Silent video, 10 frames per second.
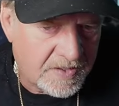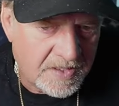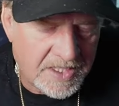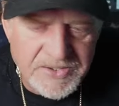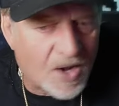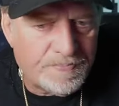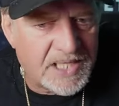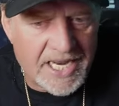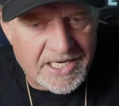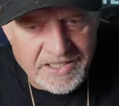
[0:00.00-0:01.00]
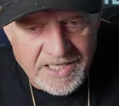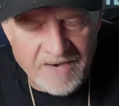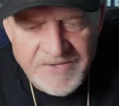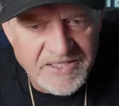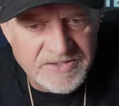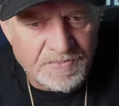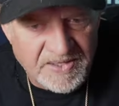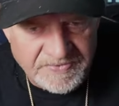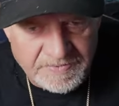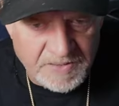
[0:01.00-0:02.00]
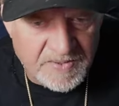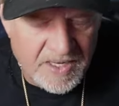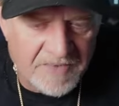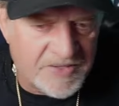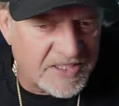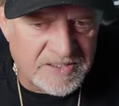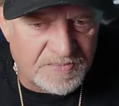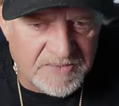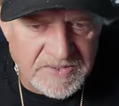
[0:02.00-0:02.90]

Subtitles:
It's all planned. Everything's a movie, people. Everything's a movie.